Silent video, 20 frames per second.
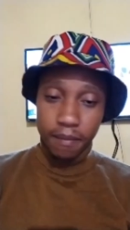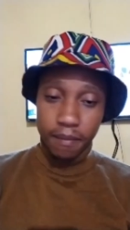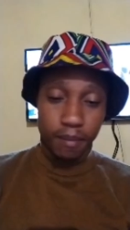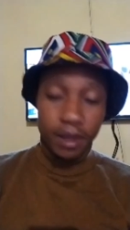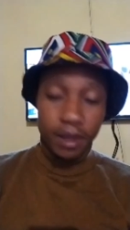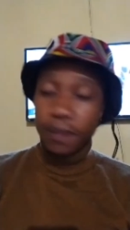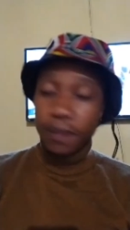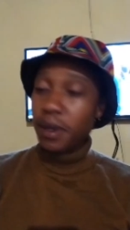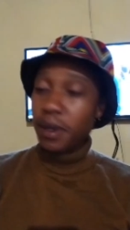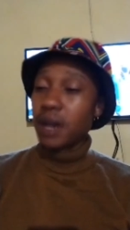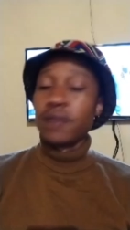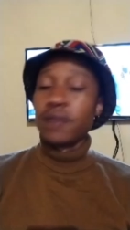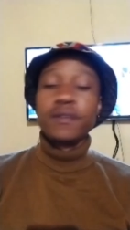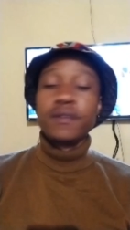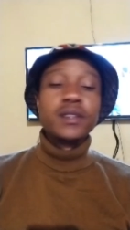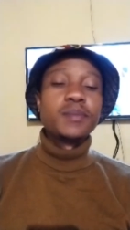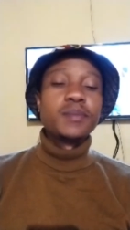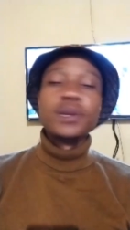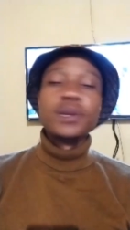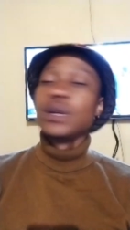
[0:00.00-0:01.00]
be part of
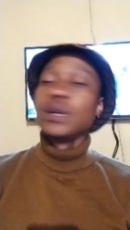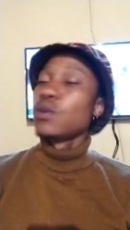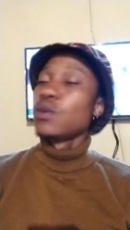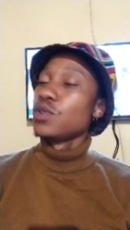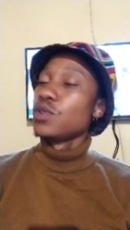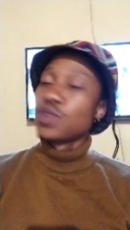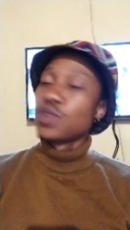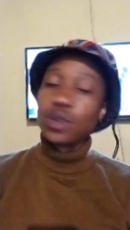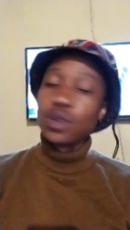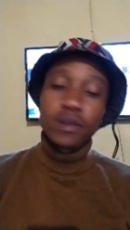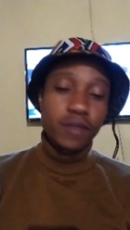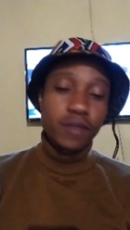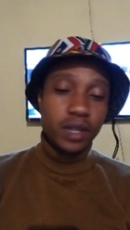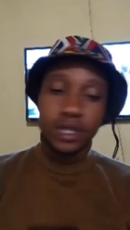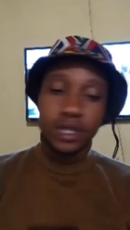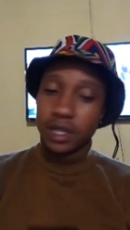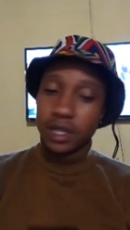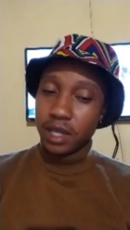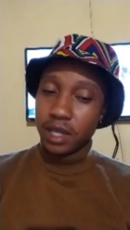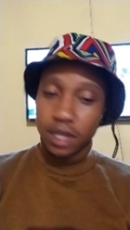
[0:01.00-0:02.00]
it, be in control of
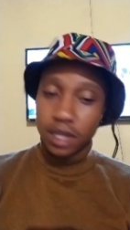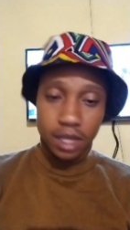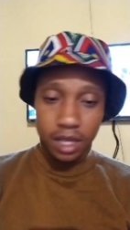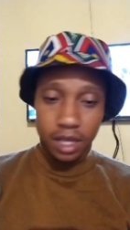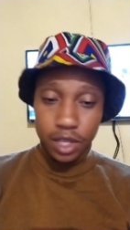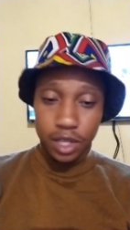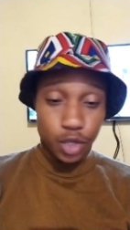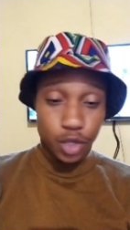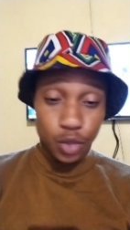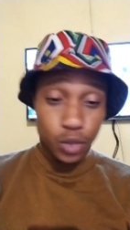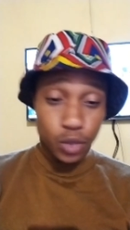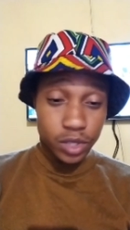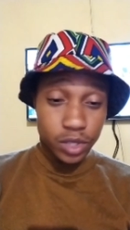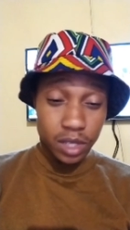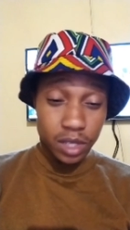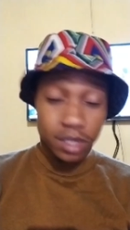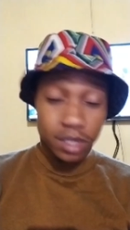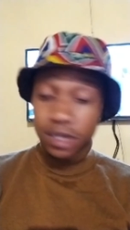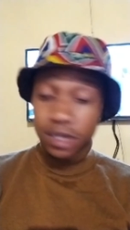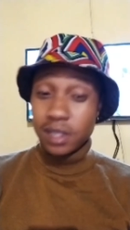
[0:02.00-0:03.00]
it, use
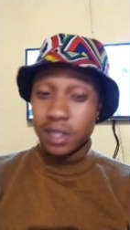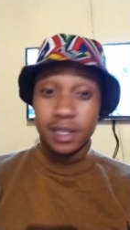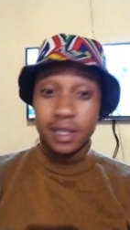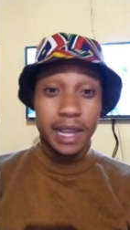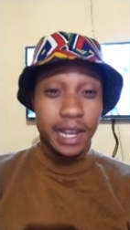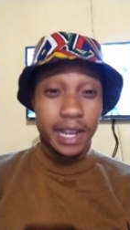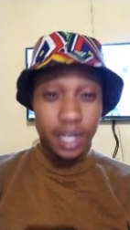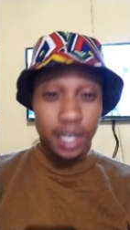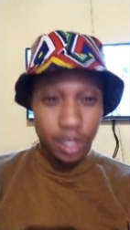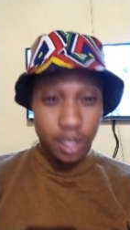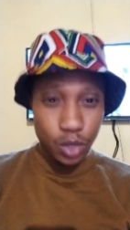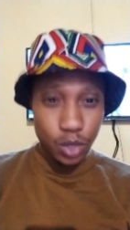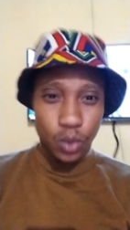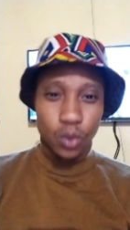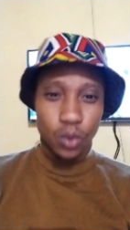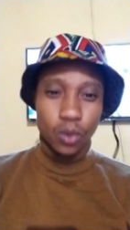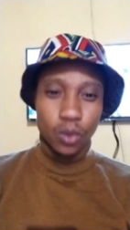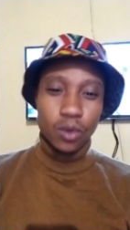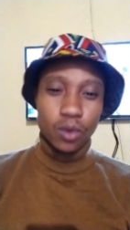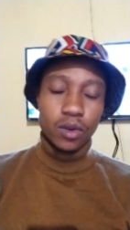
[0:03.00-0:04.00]
it to sustain
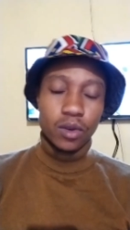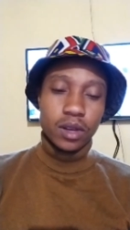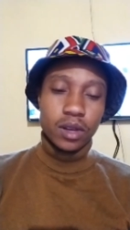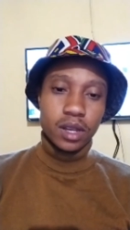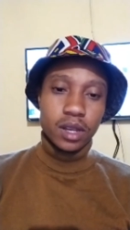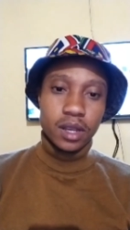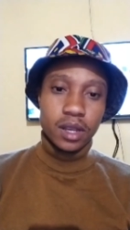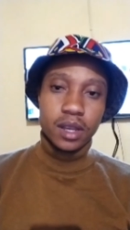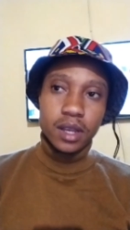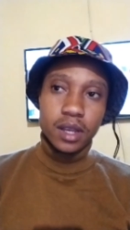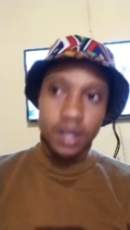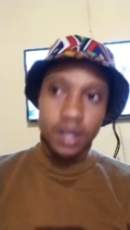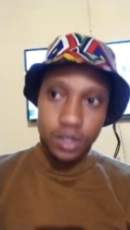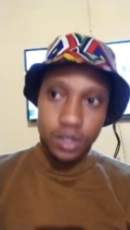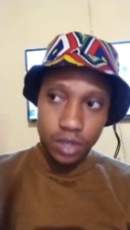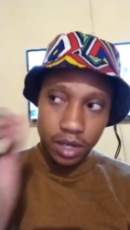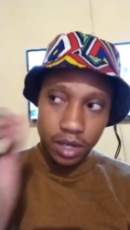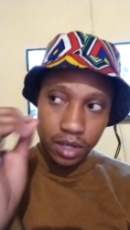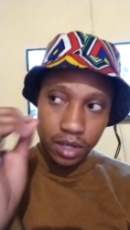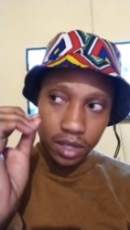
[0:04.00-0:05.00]
you
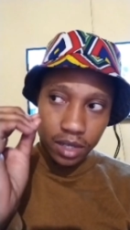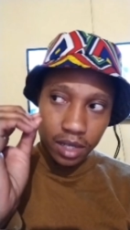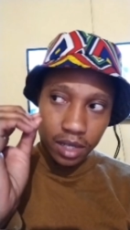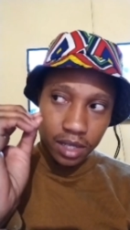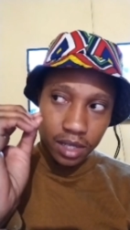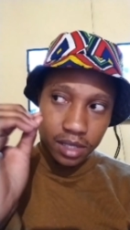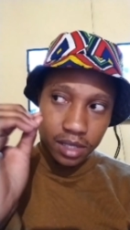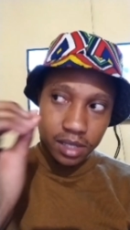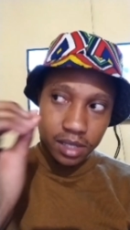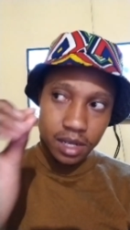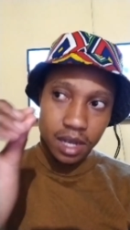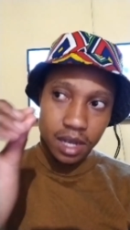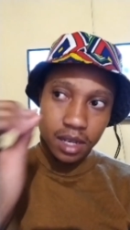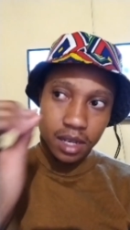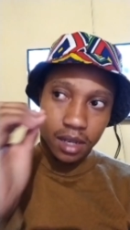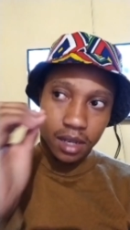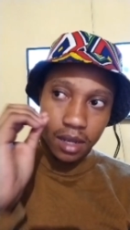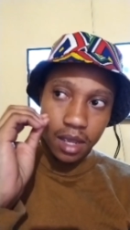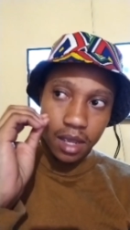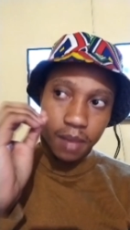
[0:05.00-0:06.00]
so that you can start
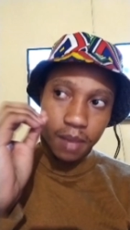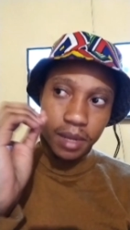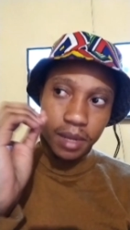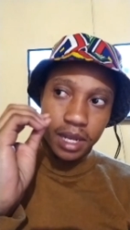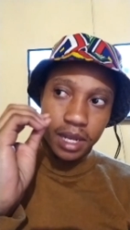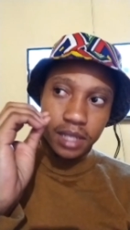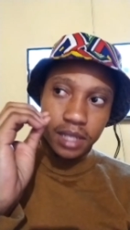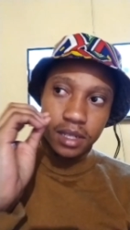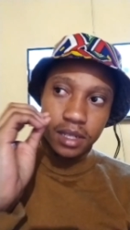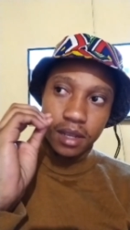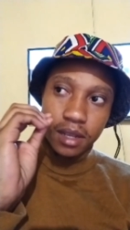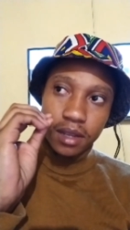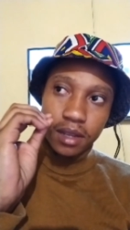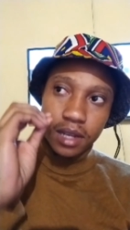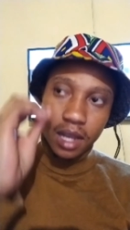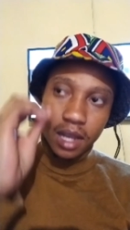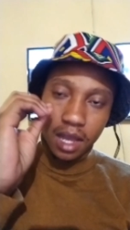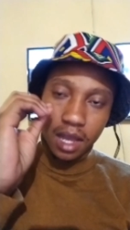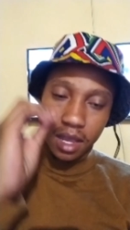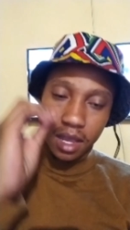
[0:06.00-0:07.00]
emanating
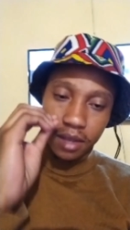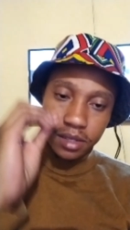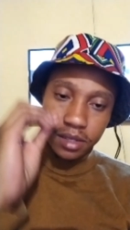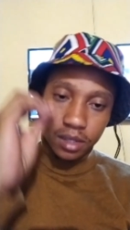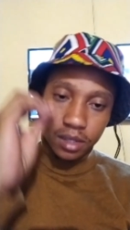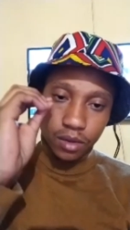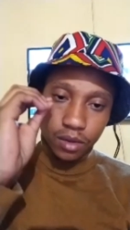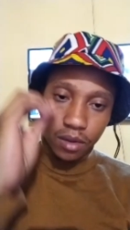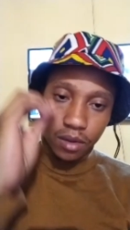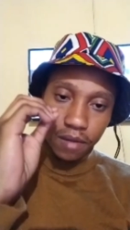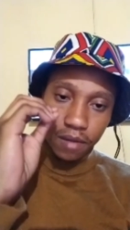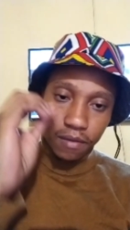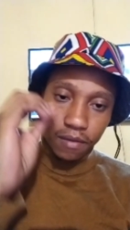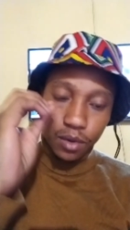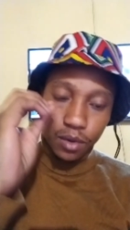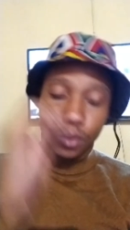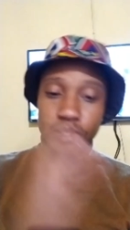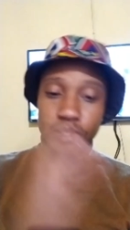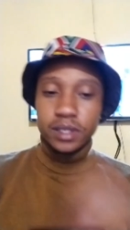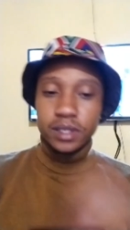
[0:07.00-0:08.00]
in a higher
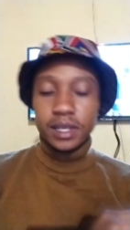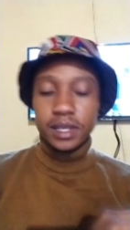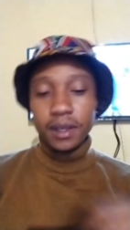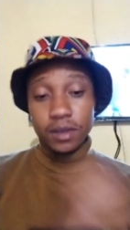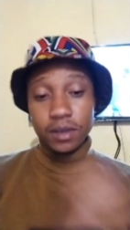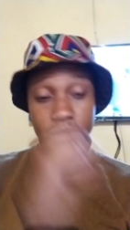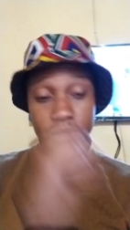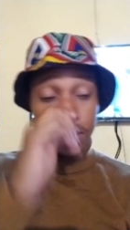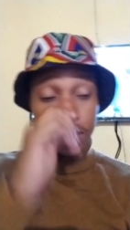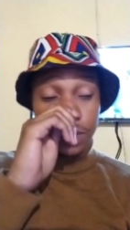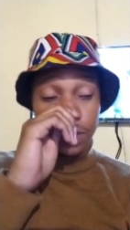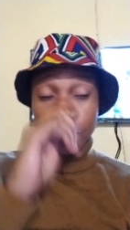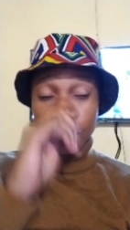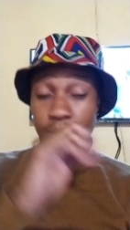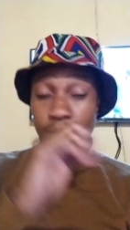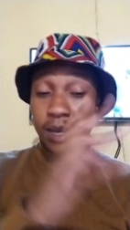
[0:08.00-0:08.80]
frequency, because that's what